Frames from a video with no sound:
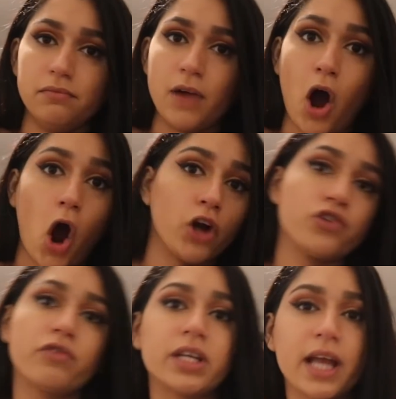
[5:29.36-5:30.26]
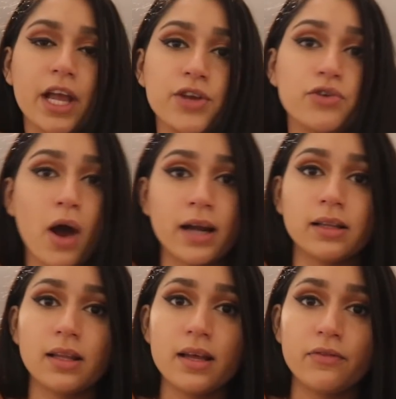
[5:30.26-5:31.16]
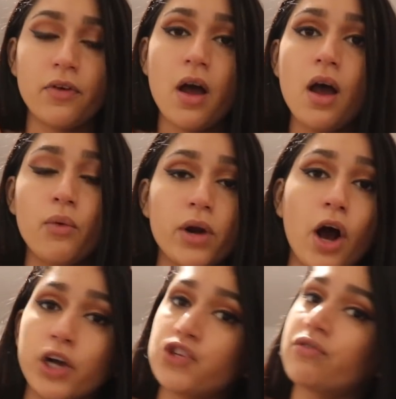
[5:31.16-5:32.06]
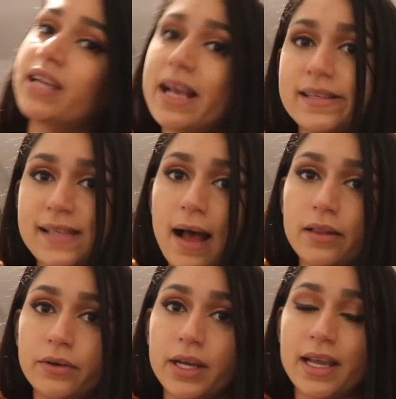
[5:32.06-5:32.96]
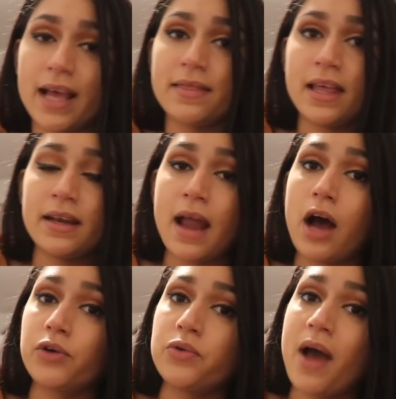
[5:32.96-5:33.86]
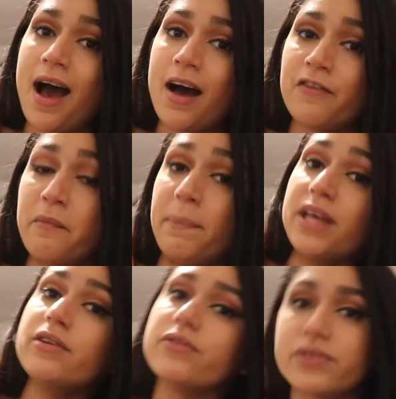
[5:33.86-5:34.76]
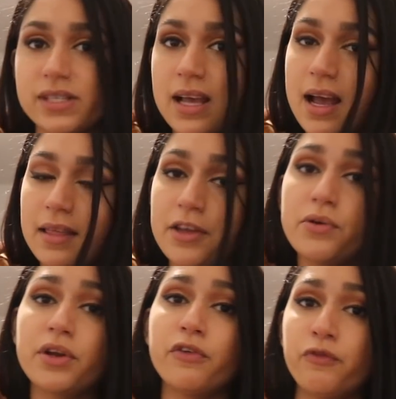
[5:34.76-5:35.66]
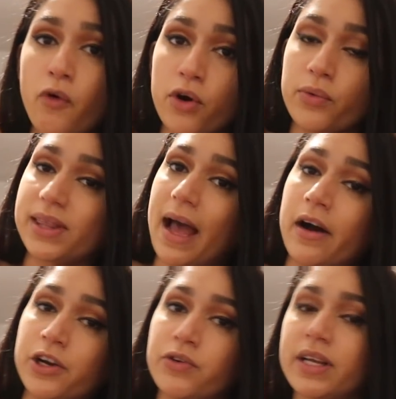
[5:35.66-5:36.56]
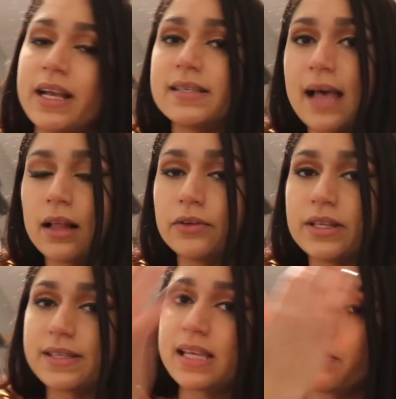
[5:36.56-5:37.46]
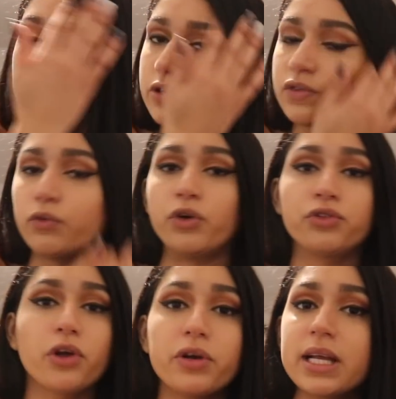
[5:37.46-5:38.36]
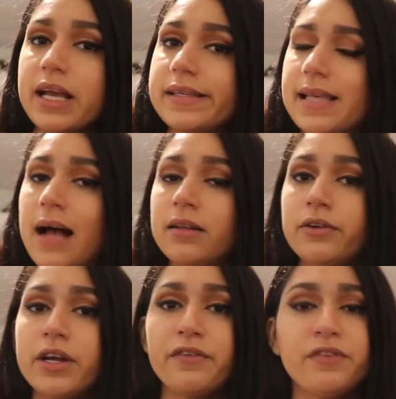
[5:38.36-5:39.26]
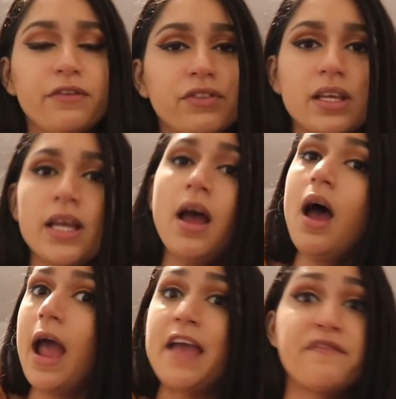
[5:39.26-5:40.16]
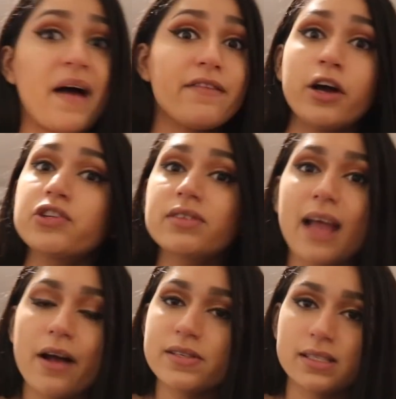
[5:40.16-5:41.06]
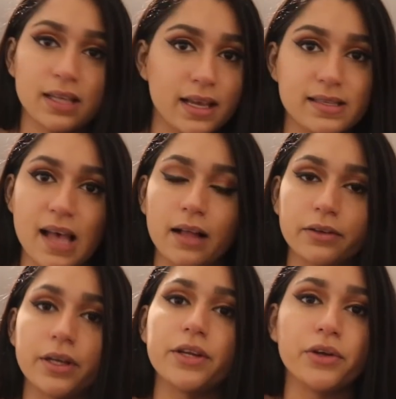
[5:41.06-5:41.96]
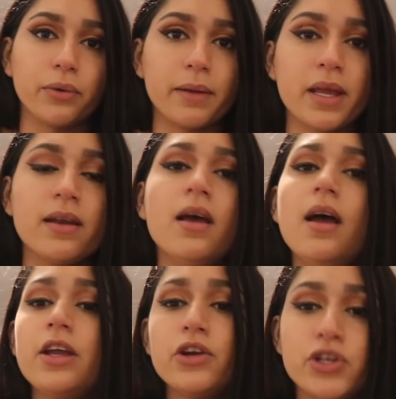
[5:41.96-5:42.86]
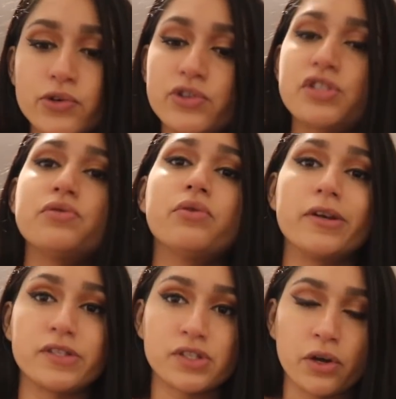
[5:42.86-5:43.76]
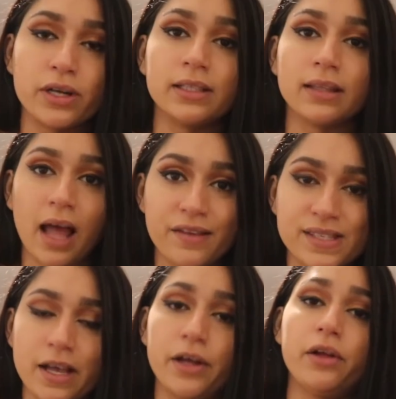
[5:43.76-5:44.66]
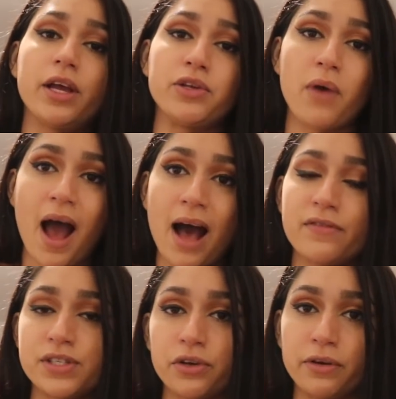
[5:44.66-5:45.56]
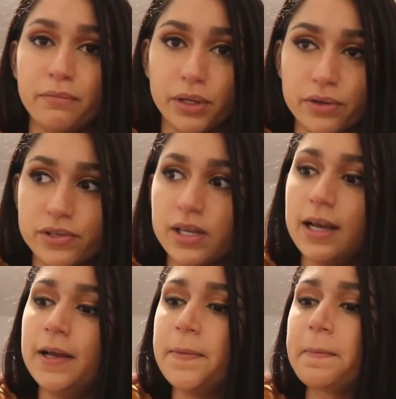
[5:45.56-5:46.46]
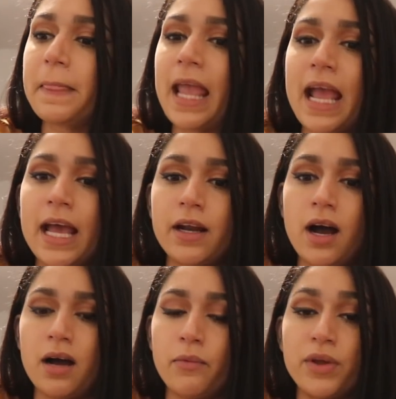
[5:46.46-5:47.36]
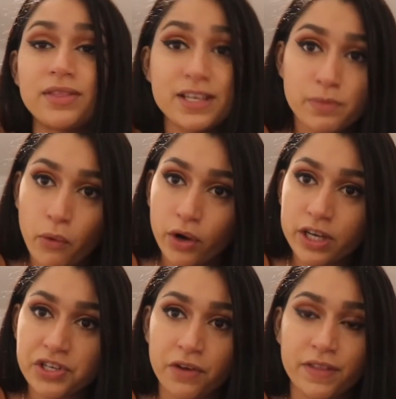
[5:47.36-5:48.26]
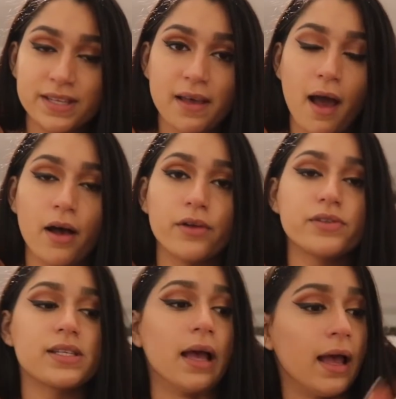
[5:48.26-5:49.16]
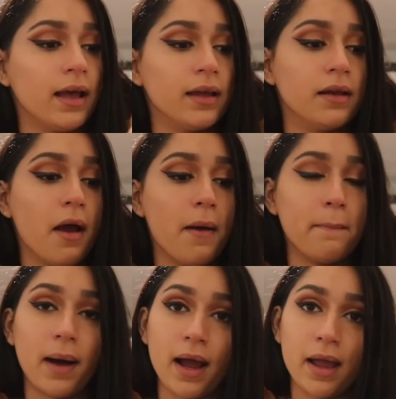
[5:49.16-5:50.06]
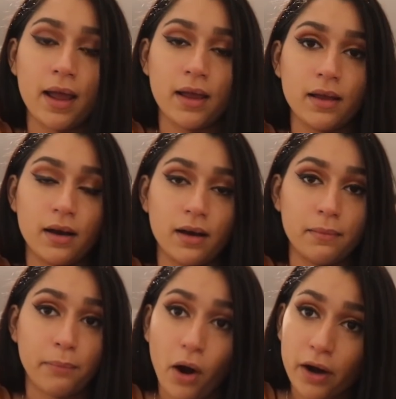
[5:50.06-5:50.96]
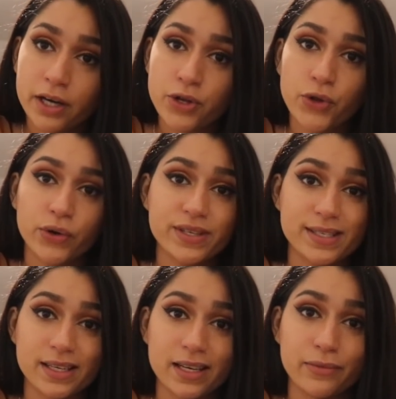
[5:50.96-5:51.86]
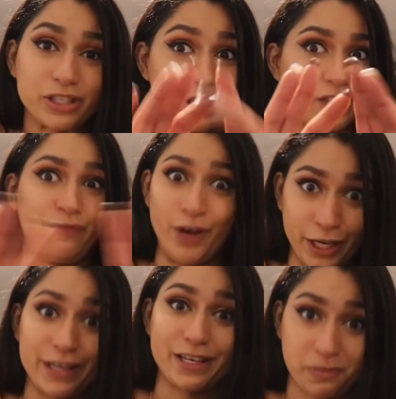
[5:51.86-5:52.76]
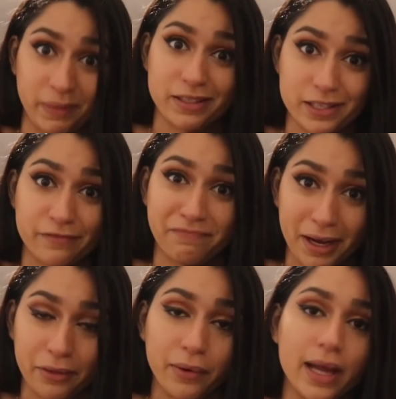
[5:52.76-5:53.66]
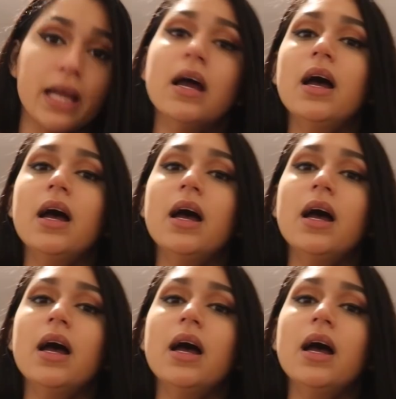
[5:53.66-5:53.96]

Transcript: 100K, you know how to live with 100K salary, and then now you have bills that you can afford with that 100K salary. The same goes for a 30K salary, a 50, a 500,000K salary. You know what I mean? You're used to a certain lifestyle and you have certain bills. And with this mortgage of this house and my bar in New York City, which is fucking expensive, by the way,